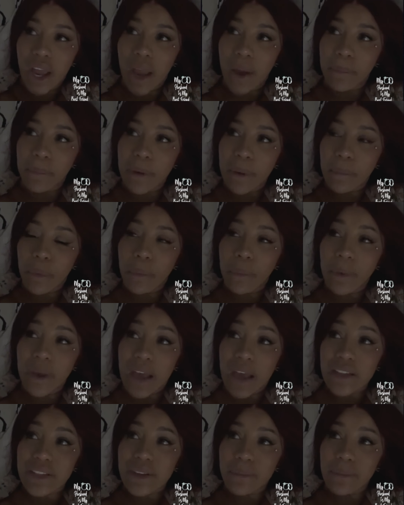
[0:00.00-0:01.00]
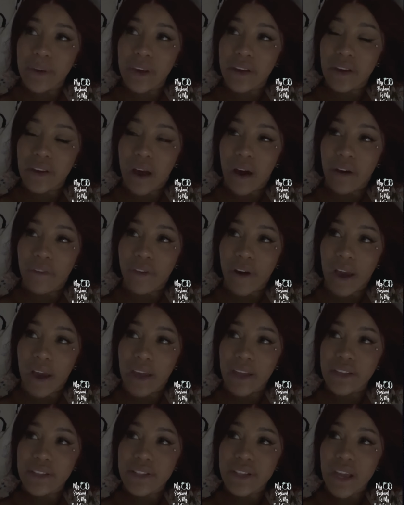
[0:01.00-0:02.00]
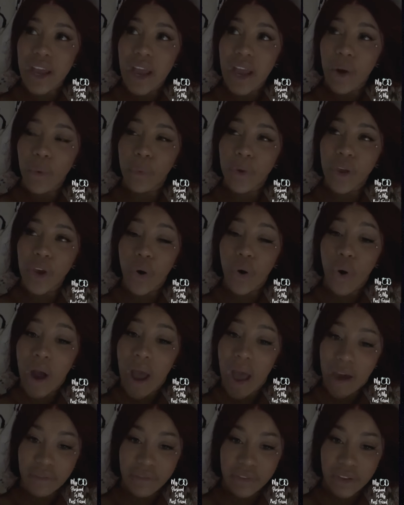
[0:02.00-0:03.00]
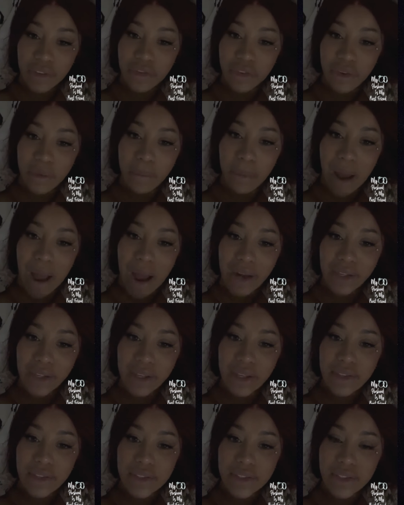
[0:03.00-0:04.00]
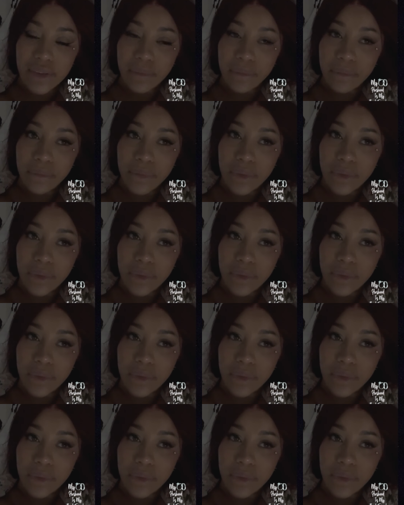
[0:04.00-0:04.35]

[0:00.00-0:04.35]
and people be asking me advice, we all have different bodies.